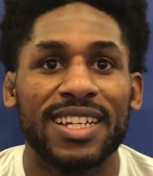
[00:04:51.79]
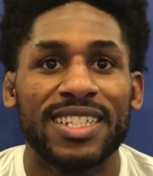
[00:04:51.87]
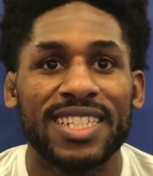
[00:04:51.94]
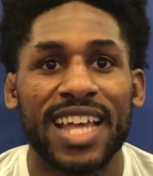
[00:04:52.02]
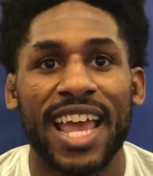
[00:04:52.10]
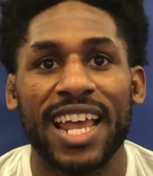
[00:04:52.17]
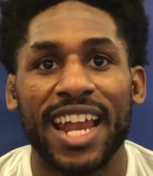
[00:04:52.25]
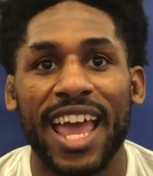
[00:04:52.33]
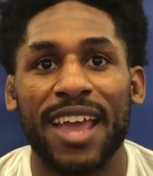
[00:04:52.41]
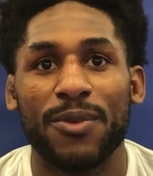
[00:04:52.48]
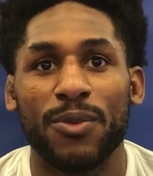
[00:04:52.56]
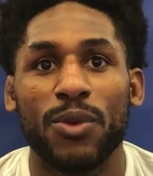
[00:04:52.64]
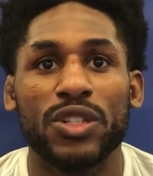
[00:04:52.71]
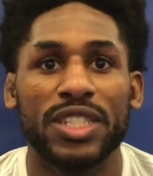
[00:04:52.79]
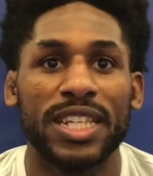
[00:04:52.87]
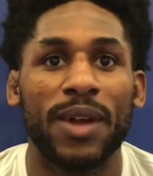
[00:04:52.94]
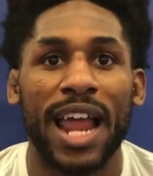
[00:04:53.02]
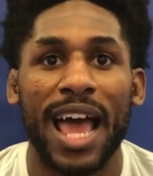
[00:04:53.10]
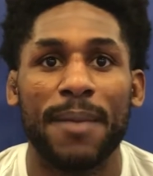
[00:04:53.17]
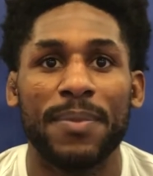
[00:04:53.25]
saying, hey, we'll see
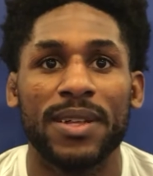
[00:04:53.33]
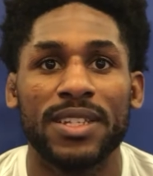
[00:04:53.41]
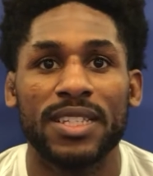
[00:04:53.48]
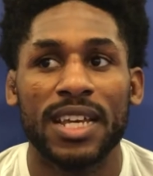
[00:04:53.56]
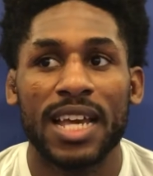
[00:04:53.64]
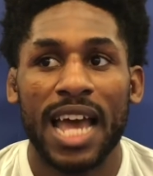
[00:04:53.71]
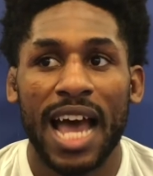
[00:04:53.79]
what happens.